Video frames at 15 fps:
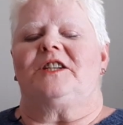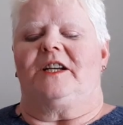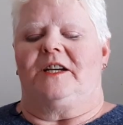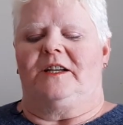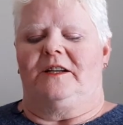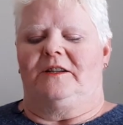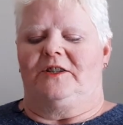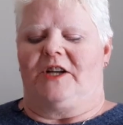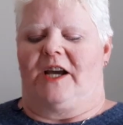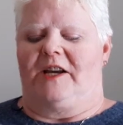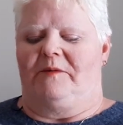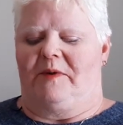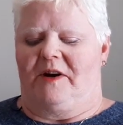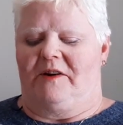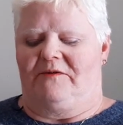
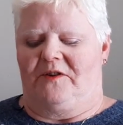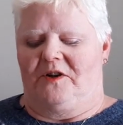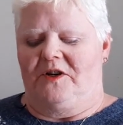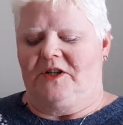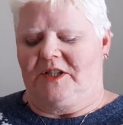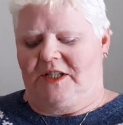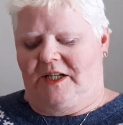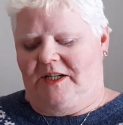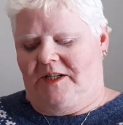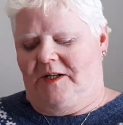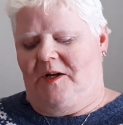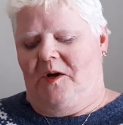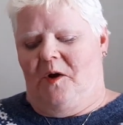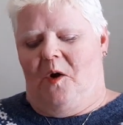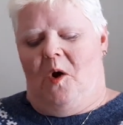January 1st
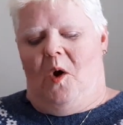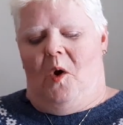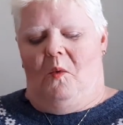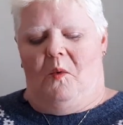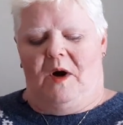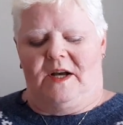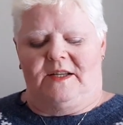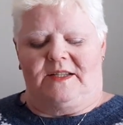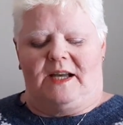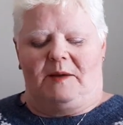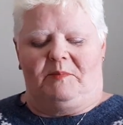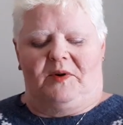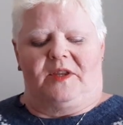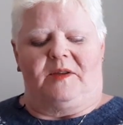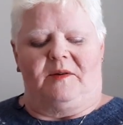was I
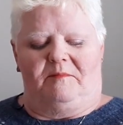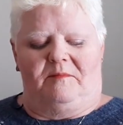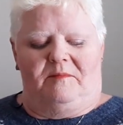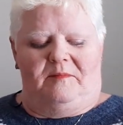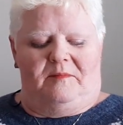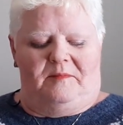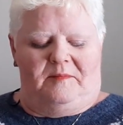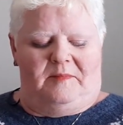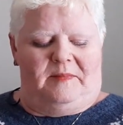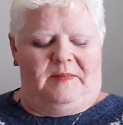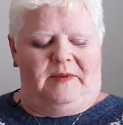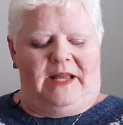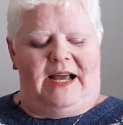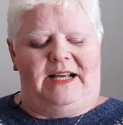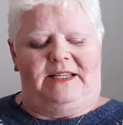put the
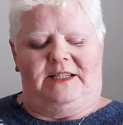last